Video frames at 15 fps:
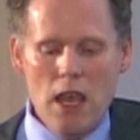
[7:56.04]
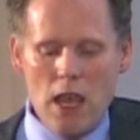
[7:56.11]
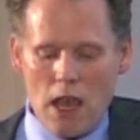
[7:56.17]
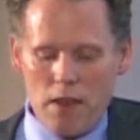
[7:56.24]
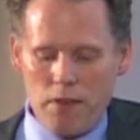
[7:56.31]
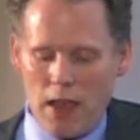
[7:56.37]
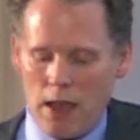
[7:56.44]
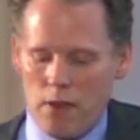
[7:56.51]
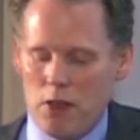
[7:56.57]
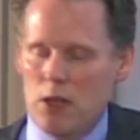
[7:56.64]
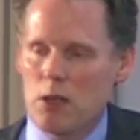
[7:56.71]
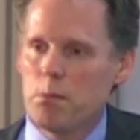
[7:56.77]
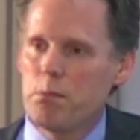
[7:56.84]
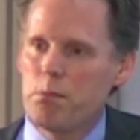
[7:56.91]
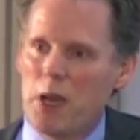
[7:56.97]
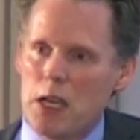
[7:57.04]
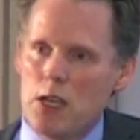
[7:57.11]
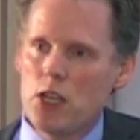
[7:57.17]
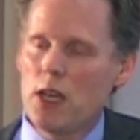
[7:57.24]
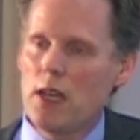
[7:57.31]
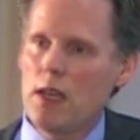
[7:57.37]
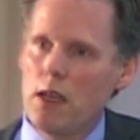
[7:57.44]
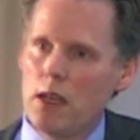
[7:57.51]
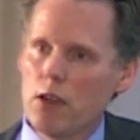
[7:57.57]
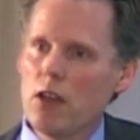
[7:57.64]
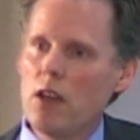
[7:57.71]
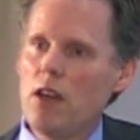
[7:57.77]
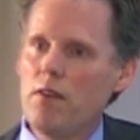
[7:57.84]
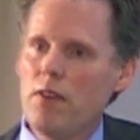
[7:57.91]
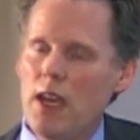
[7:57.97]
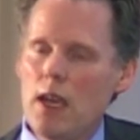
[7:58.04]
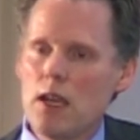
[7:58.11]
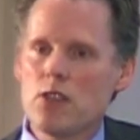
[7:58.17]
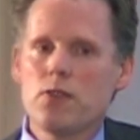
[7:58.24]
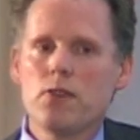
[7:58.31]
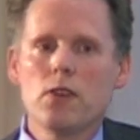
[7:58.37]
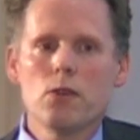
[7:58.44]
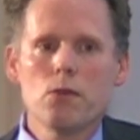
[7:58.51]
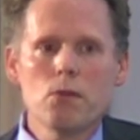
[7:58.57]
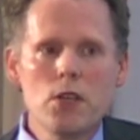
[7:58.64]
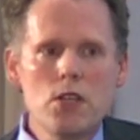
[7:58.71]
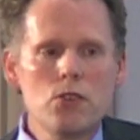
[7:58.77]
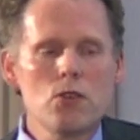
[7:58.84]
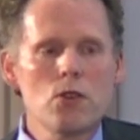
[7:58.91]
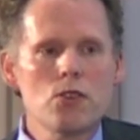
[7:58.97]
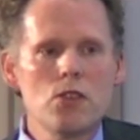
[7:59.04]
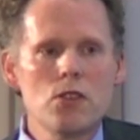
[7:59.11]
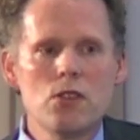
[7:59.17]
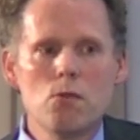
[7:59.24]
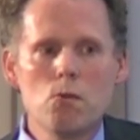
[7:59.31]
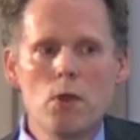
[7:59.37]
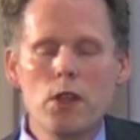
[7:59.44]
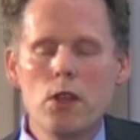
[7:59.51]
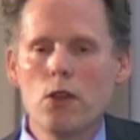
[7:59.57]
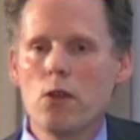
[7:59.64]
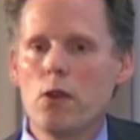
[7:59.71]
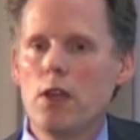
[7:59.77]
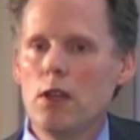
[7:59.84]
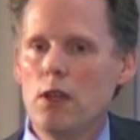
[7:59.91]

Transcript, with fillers: of having to budget a year in advance for the resources and what you're going to